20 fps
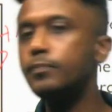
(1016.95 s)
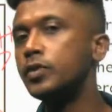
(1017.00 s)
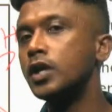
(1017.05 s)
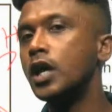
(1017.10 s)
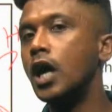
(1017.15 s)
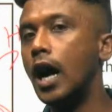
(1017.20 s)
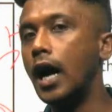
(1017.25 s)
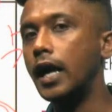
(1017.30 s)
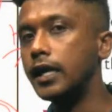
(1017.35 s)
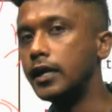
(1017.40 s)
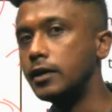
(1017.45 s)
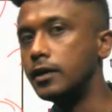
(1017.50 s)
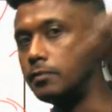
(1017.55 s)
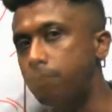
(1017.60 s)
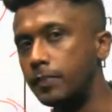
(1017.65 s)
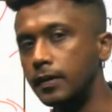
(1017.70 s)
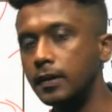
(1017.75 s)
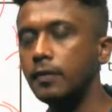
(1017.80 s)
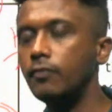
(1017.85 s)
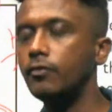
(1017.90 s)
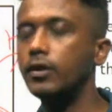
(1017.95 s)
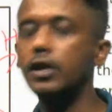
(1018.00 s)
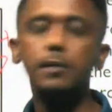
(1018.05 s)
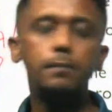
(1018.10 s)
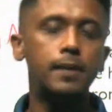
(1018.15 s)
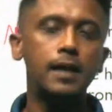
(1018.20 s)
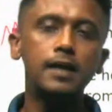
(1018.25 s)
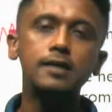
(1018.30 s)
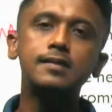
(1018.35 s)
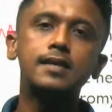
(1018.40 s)
and when it
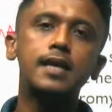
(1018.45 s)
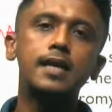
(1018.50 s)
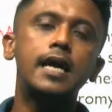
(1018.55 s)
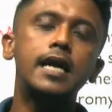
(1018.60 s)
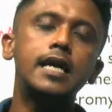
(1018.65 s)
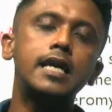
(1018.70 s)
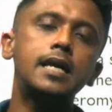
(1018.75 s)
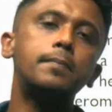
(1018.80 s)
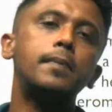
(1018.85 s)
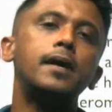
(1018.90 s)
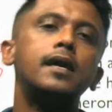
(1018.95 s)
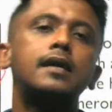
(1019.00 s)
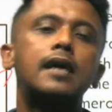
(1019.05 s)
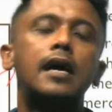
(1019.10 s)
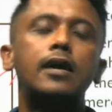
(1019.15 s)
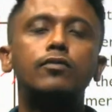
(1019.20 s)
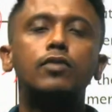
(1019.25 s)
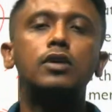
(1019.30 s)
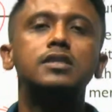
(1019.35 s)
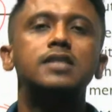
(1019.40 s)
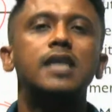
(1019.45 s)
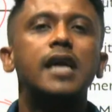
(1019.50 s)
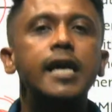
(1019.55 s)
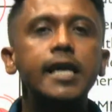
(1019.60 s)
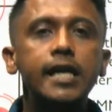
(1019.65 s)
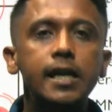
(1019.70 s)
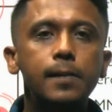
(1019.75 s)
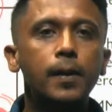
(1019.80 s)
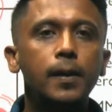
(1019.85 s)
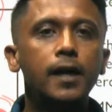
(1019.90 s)
breaks the ATP, it converts
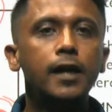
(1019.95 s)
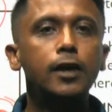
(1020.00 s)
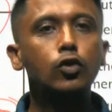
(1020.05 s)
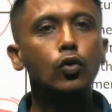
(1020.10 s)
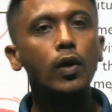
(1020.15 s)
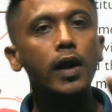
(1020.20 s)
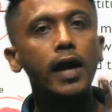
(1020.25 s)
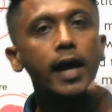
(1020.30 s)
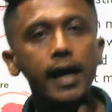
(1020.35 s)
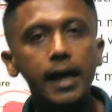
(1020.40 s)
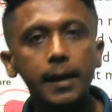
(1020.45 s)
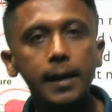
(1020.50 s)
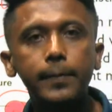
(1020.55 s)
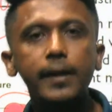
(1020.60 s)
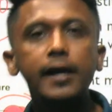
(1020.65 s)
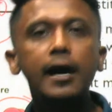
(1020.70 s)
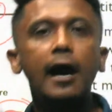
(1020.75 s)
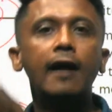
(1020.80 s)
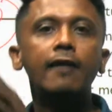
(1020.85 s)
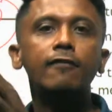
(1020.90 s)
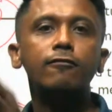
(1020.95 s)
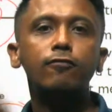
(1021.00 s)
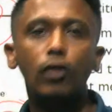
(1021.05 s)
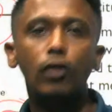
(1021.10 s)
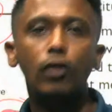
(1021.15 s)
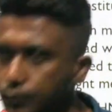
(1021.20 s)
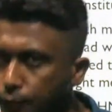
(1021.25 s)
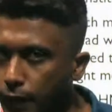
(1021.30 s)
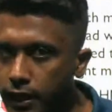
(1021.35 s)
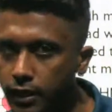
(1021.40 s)
ATP into ADP and
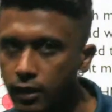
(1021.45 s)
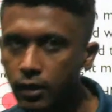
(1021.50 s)
phosphate.